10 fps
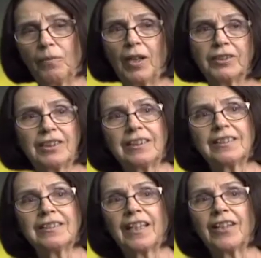watching
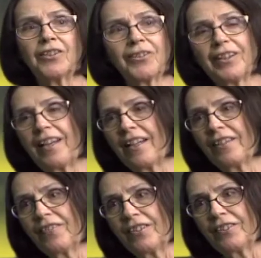is a
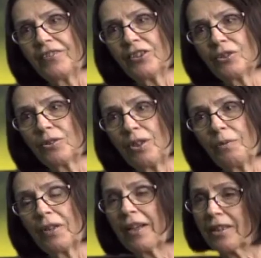creative individual that
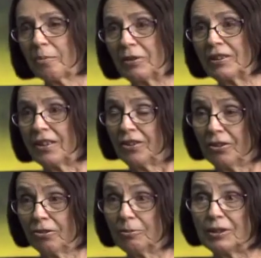would like to present to
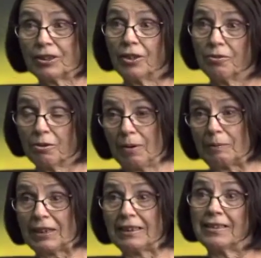your group, just go through the
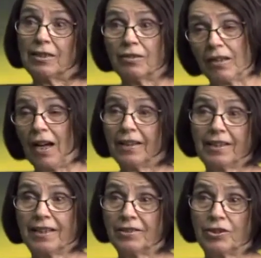website and say, look, I
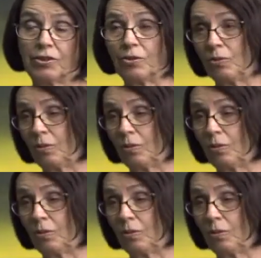can do